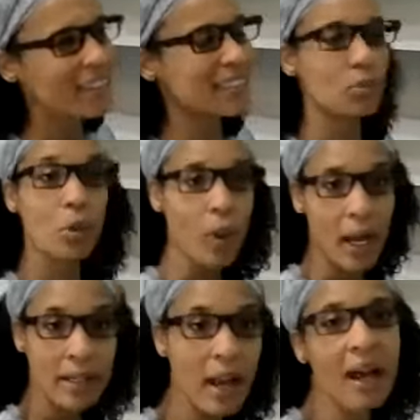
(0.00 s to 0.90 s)
So, well,
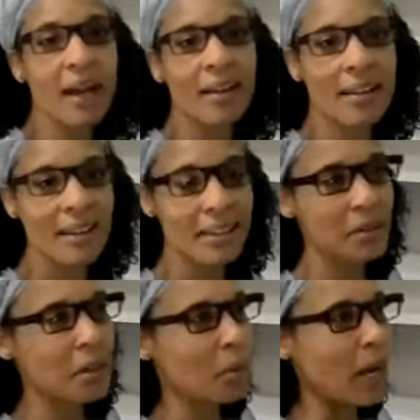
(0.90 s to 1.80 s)
why not?
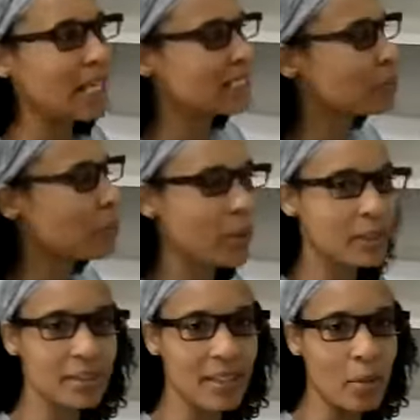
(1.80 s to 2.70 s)
Why is it
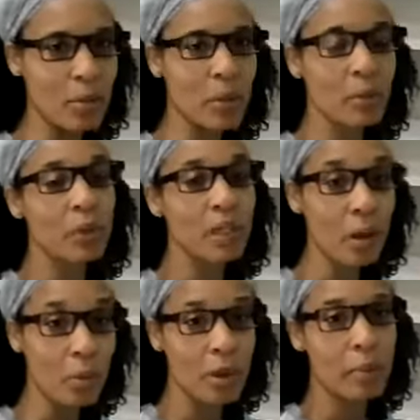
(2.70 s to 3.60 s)
important that when we read
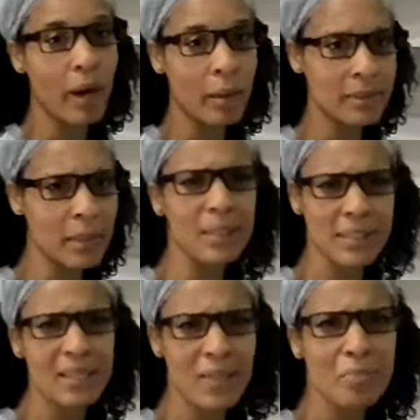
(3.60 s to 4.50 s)
our word problems that we
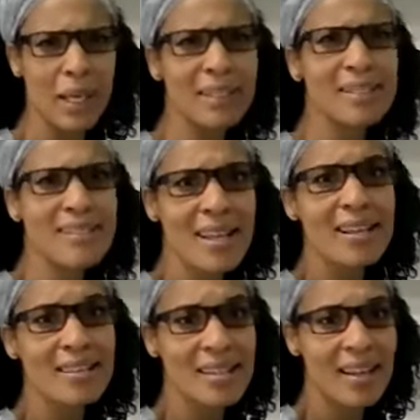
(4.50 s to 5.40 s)
see if it makes
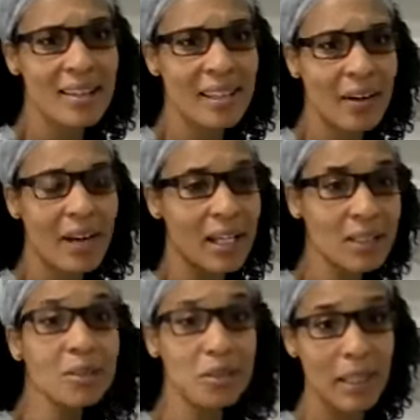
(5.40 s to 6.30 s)
sense and that our
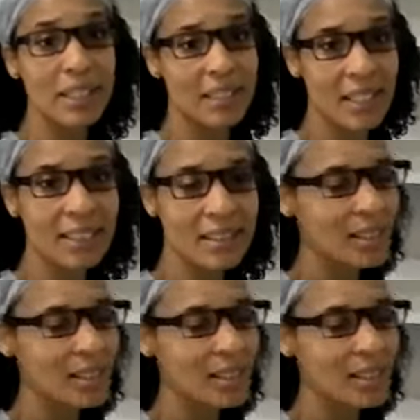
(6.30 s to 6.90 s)
answers make sense?